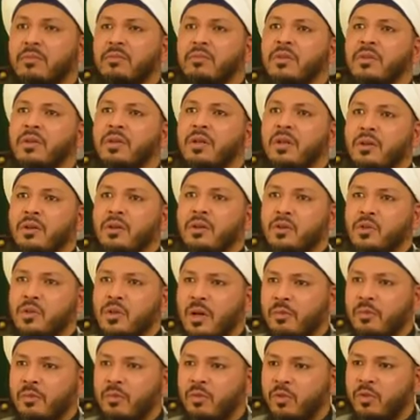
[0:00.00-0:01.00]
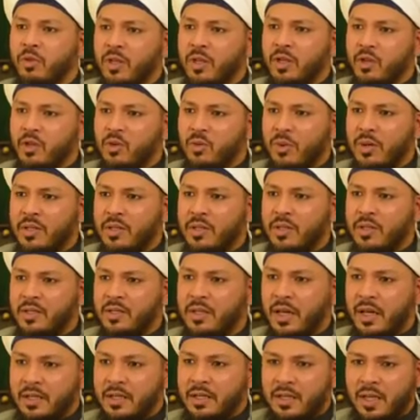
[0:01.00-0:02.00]
Some foolish ones, they say
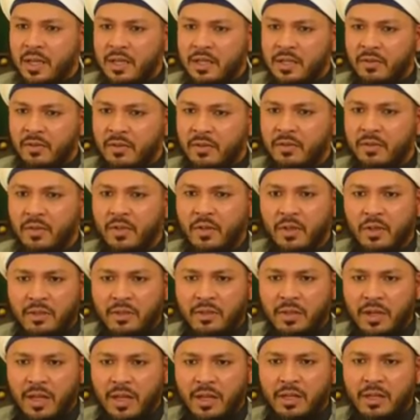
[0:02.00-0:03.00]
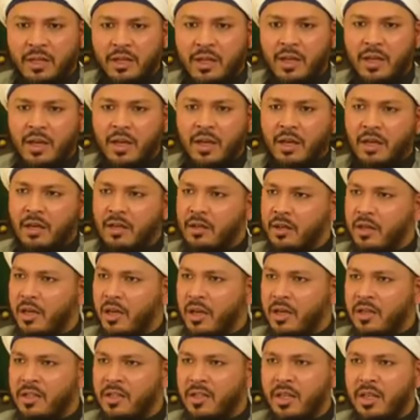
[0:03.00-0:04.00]
excessive, you know, like they are
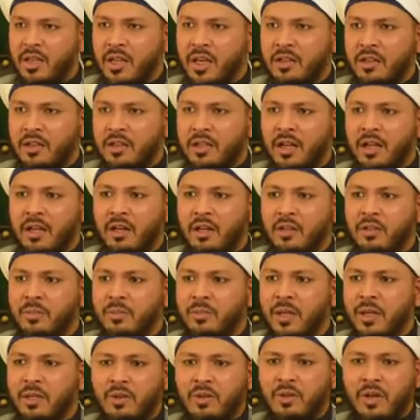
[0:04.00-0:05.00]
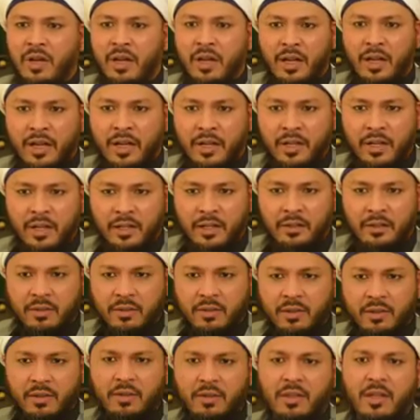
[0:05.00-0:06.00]
singing Tala'ul Badru Alayna,
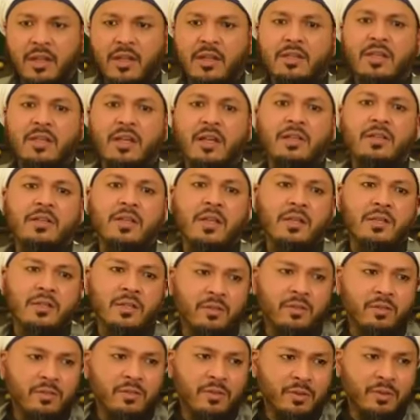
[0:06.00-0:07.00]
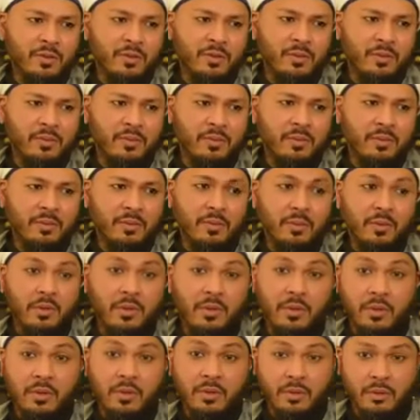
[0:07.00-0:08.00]
that is excessive.
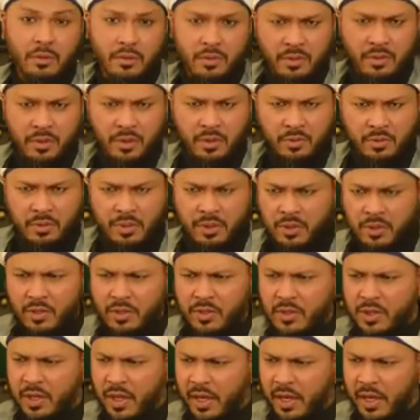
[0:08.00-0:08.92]
We say, what are you saying?